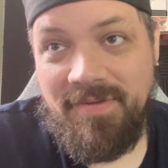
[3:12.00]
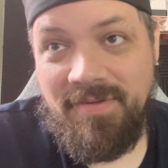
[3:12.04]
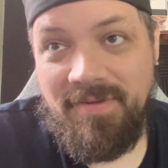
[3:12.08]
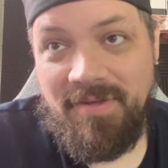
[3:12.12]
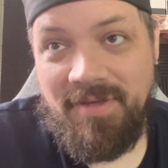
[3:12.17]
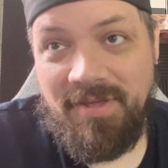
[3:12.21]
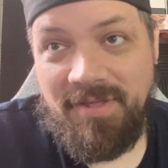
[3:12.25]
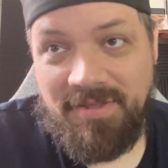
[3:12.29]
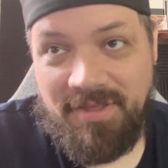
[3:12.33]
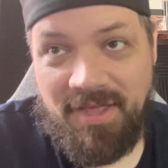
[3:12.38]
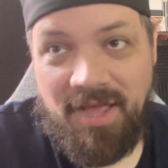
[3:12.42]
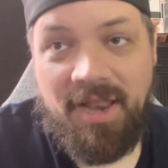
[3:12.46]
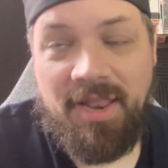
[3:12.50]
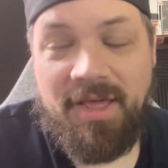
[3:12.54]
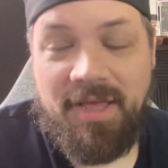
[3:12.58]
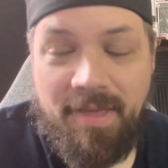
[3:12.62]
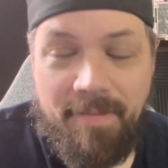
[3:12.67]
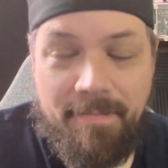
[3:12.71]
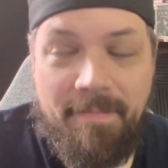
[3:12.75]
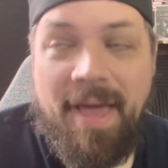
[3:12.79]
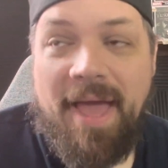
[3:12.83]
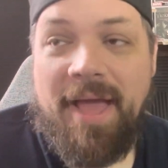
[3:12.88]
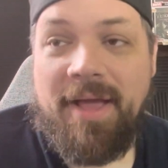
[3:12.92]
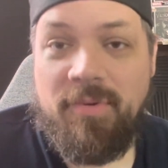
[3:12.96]
until I
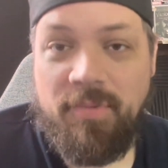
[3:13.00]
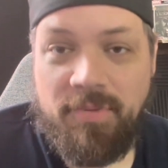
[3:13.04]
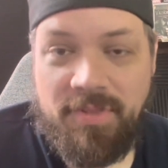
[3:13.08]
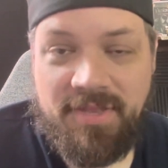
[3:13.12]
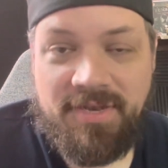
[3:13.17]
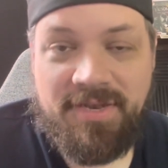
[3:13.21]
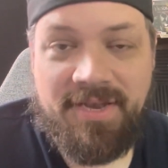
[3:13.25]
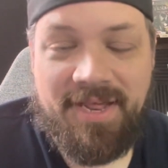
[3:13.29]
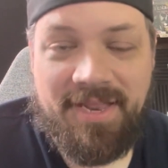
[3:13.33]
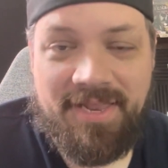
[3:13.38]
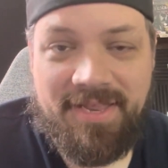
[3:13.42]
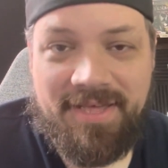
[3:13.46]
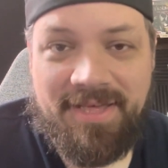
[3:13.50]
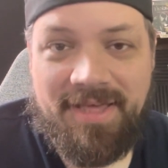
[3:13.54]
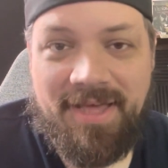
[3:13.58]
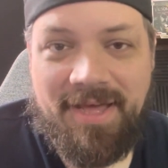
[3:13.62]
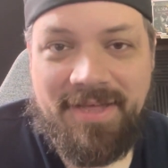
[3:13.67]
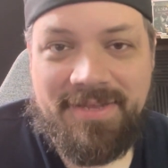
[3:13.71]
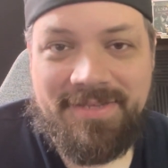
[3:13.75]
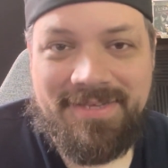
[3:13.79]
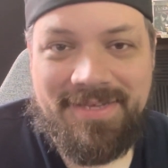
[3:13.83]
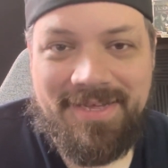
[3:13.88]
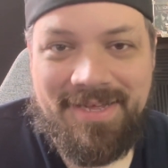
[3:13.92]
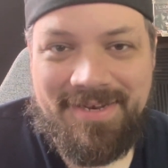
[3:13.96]
come back with the daily
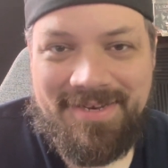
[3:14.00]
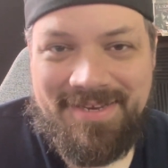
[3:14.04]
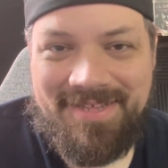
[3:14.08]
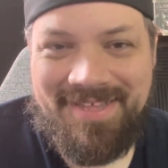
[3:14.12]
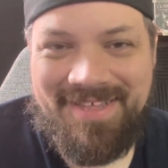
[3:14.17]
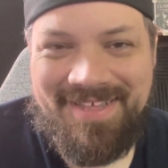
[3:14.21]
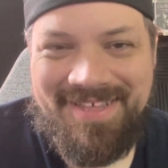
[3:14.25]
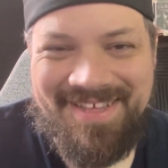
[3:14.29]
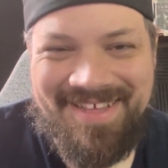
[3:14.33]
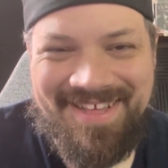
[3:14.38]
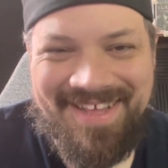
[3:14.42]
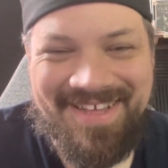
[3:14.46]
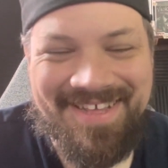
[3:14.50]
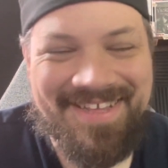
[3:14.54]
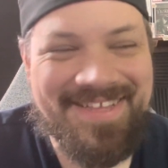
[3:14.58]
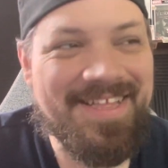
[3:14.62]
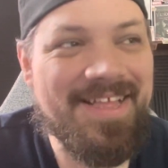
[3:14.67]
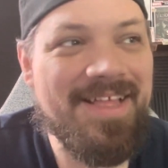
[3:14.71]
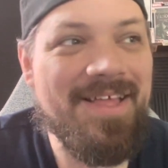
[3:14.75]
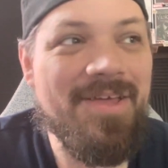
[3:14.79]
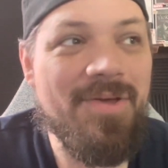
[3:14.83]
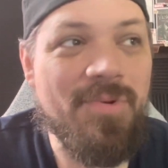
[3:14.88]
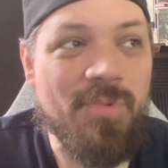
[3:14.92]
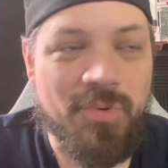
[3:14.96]
content,
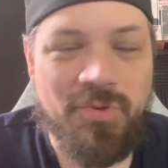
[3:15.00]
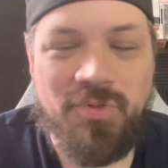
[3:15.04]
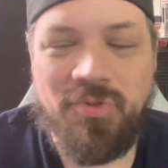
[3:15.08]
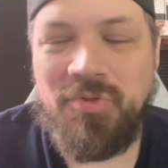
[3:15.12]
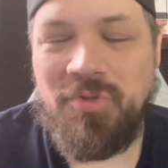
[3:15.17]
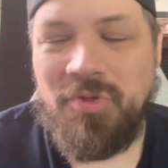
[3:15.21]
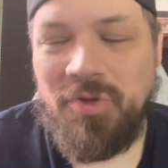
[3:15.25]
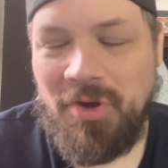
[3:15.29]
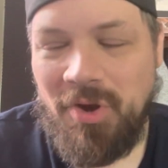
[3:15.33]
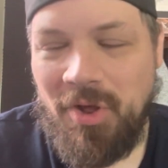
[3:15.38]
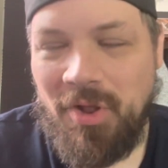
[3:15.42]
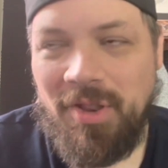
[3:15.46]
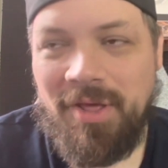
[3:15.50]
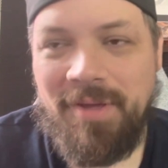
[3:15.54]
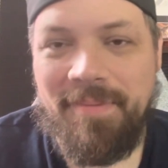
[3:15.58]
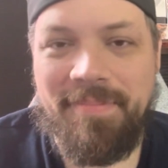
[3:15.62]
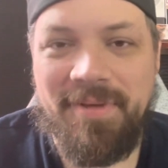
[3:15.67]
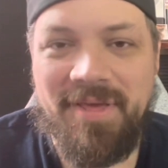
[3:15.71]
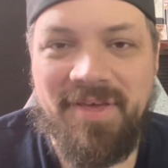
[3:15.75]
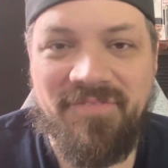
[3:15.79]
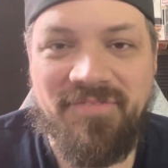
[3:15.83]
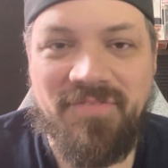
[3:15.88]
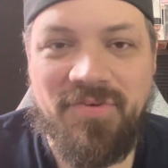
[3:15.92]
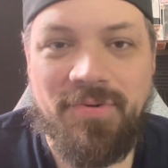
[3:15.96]
which should only
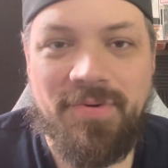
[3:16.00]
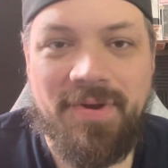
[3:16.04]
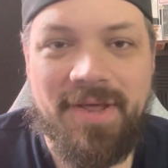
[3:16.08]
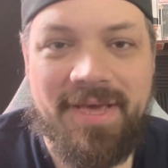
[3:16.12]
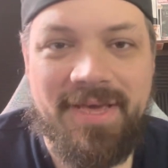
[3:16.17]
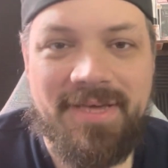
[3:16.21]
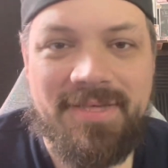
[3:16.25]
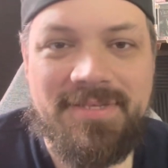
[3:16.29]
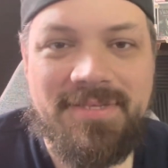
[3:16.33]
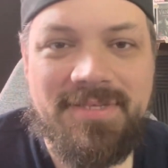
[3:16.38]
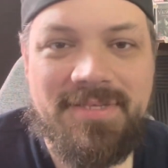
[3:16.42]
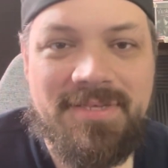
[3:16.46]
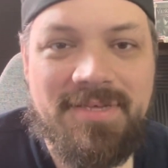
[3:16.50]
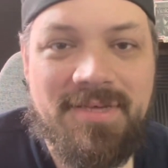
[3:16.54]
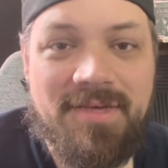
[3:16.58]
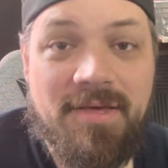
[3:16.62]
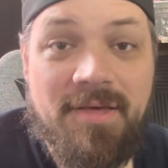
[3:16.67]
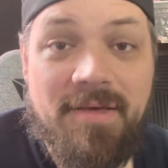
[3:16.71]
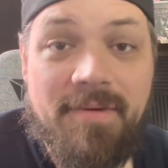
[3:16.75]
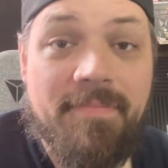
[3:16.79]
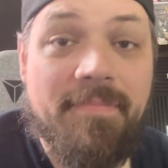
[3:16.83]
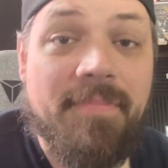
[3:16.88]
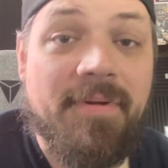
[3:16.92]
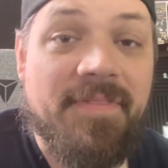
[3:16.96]
be a few days.
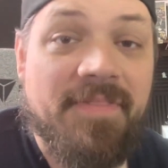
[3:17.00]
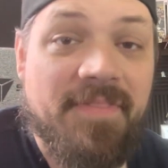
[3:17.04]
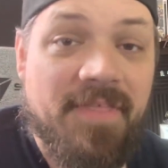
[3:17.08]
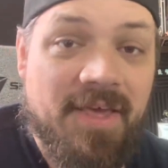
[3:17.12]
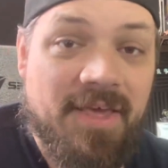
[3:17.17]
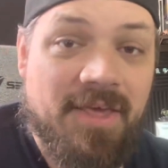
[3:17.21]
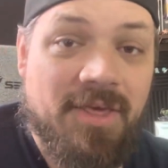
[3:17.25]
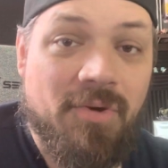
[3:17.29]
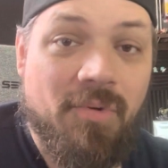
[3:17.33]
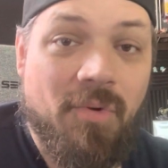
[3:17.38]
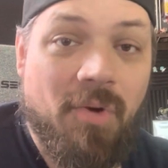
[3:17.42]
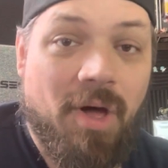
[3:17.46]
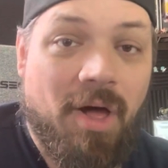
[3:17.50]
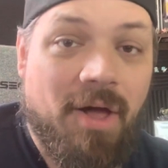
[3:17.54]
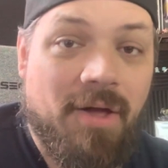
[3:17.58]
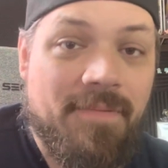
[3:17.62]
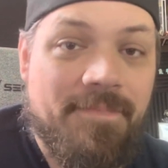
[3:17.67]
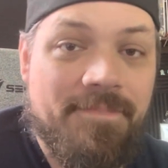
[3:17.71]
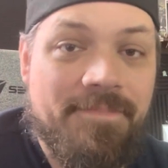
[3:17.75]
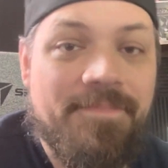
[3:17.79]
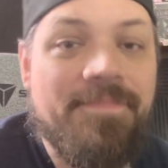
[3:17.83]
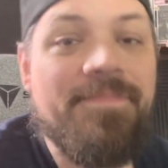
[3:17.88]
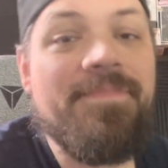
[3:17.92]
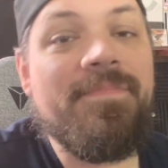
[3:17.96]
But thank you
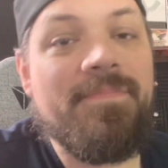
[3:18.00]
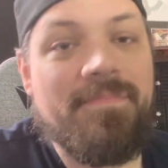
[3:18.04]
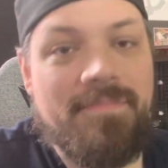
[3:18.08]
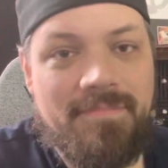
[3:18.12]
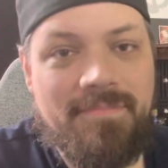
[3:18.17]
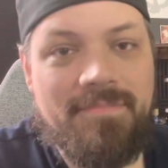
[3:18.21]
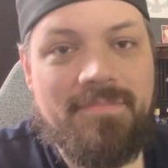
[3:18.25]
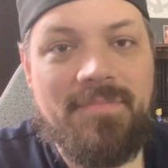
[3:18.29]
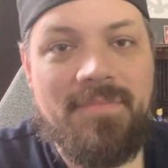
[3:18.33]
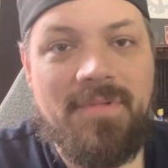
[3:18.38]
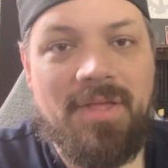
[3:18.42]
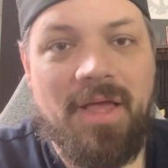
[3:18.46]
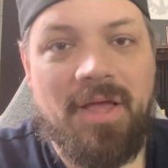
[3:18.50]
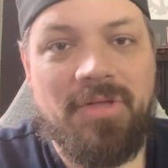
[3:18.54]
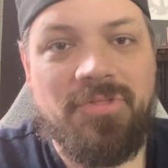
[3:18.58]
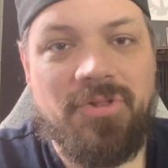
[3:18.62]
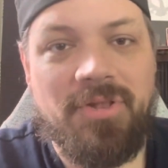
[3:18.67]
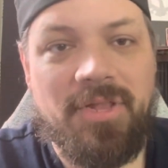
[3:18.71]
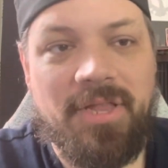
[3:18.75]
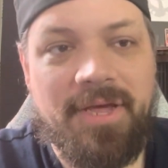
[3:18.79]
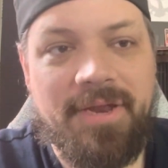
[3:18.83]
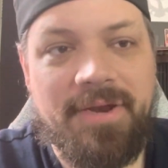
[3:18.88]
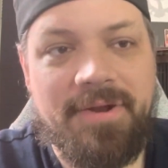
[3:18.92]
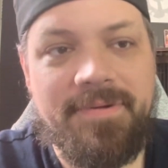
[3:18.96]
all. Catch
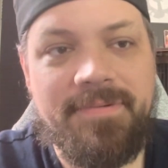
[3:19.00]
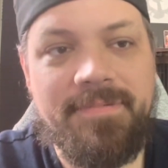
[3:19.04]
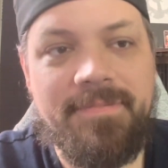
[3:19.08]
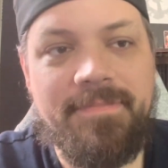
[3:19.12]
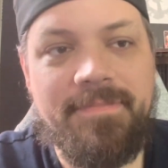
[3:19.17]
you later.